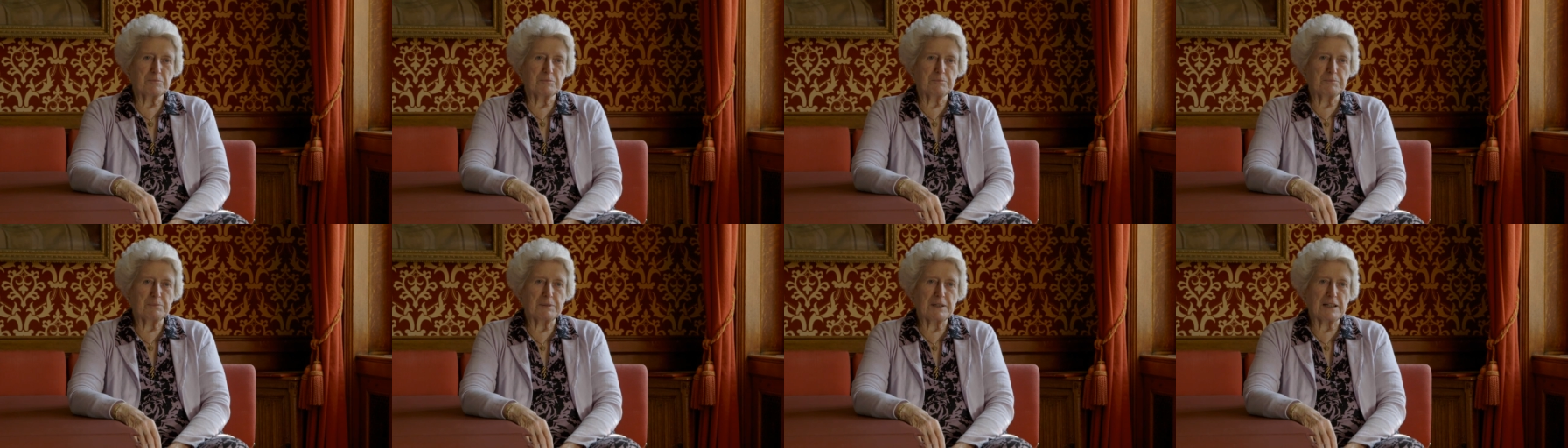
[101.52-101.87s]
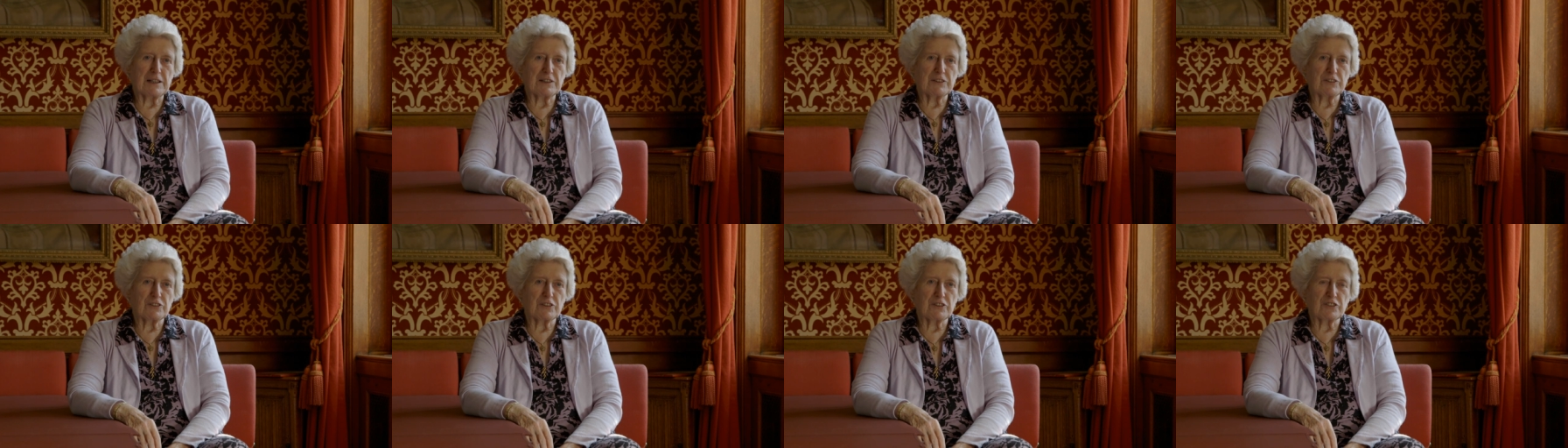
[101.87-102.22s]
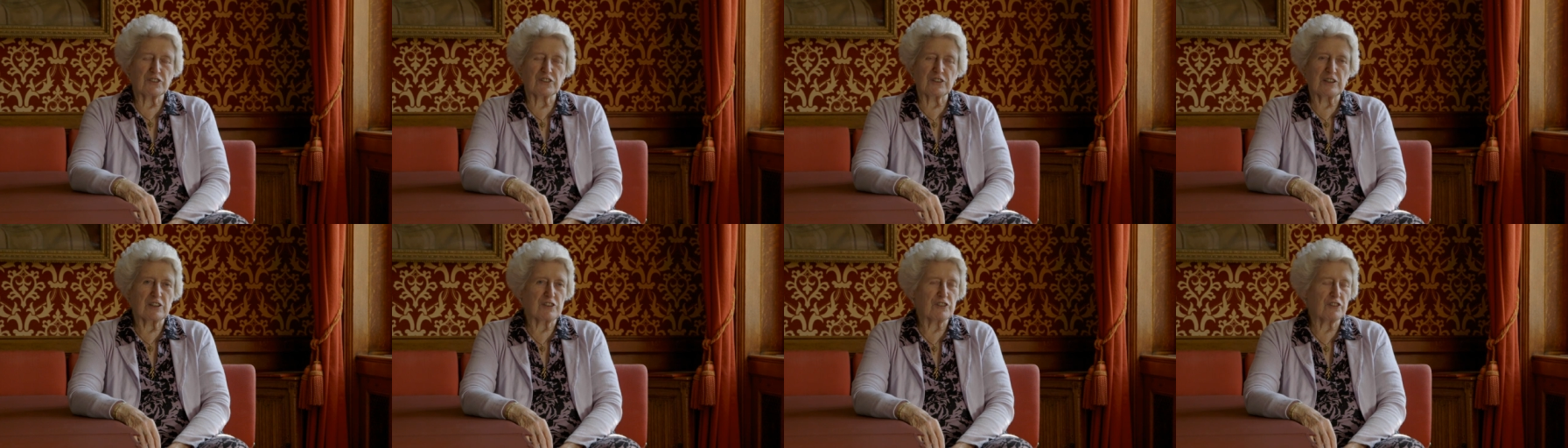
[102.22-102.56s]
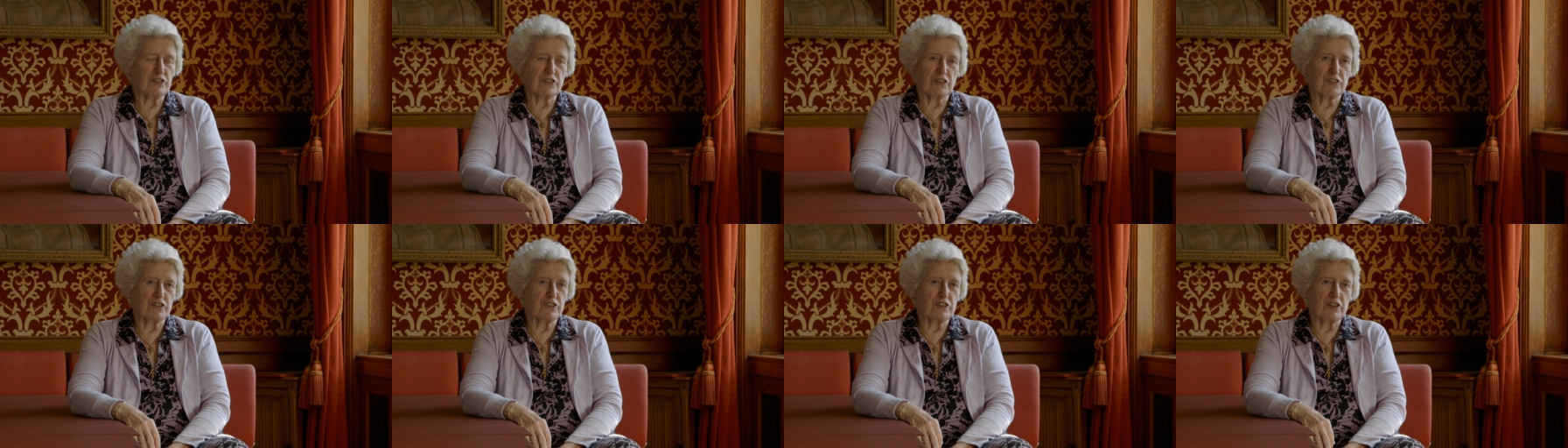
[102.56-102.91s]
But
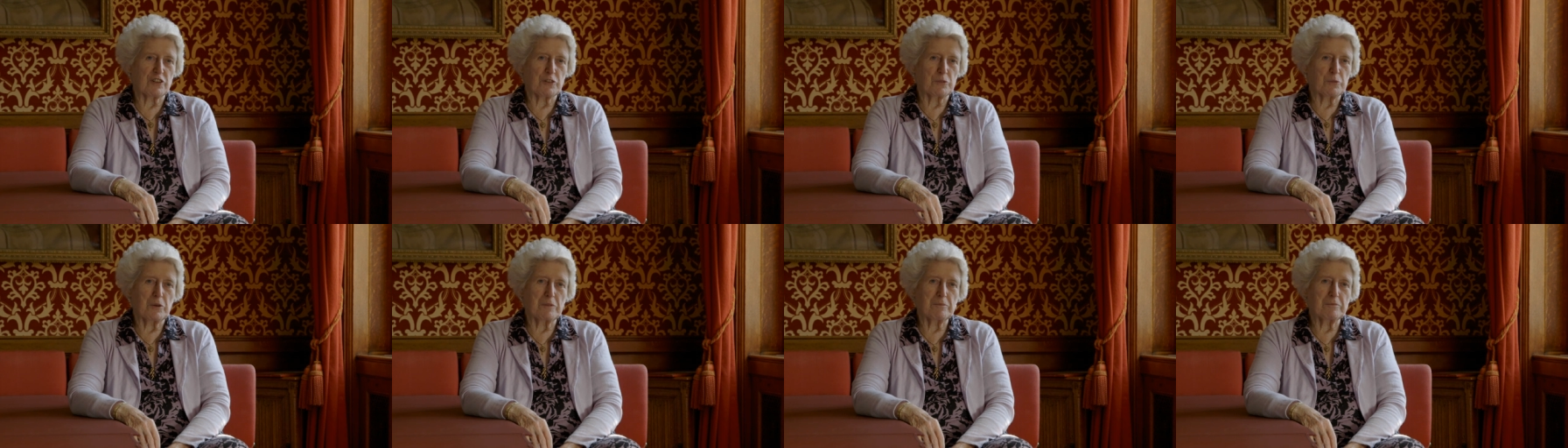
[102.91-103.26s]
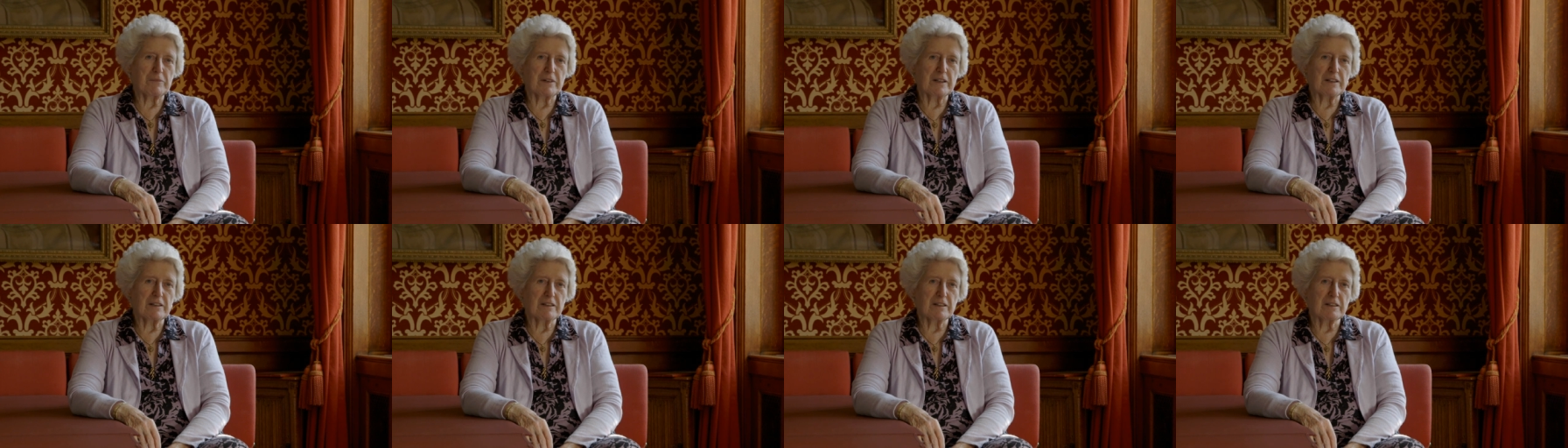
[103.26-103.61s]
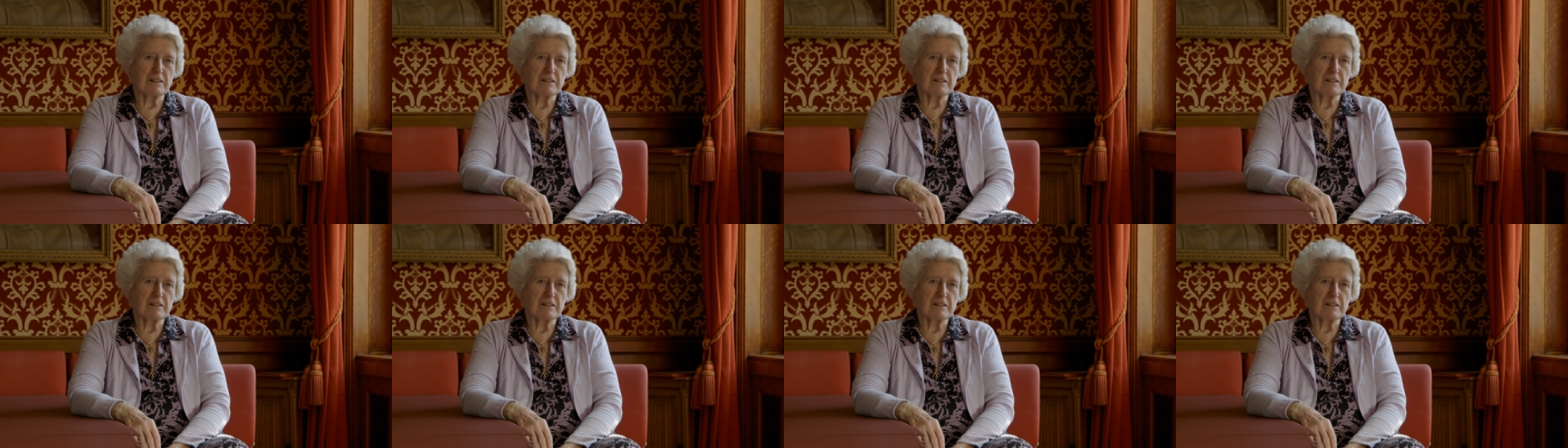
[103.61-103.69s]
solicitors didn't want me.